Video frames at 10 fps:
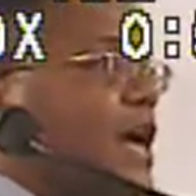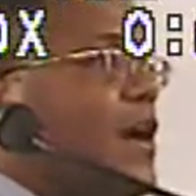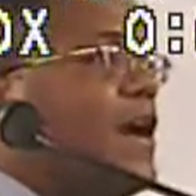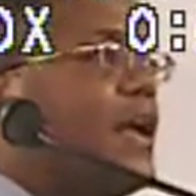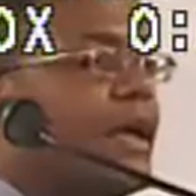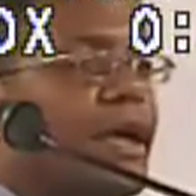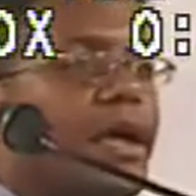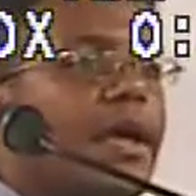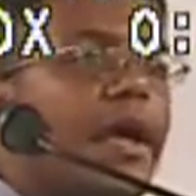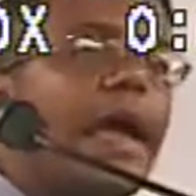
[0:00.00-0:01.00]
Carey
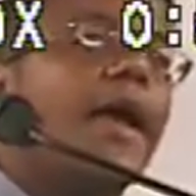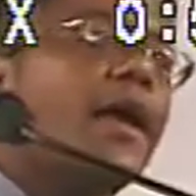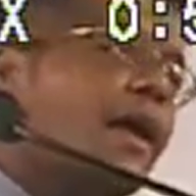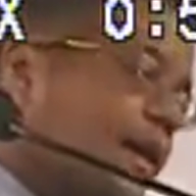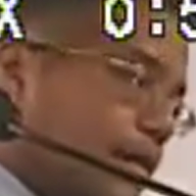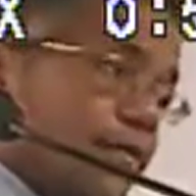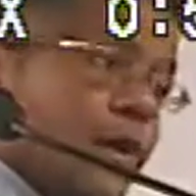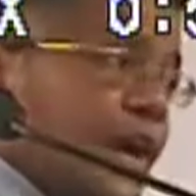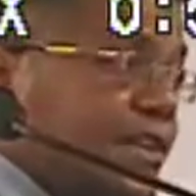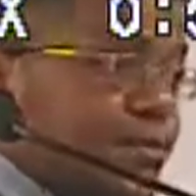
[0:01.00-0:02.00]

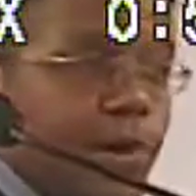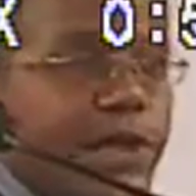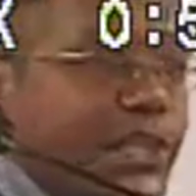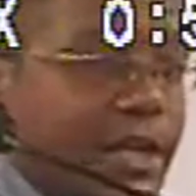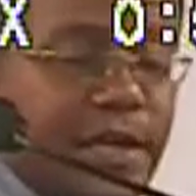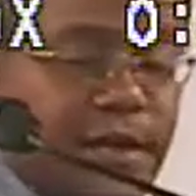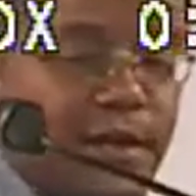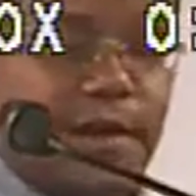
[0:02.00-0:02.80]
while he's preaching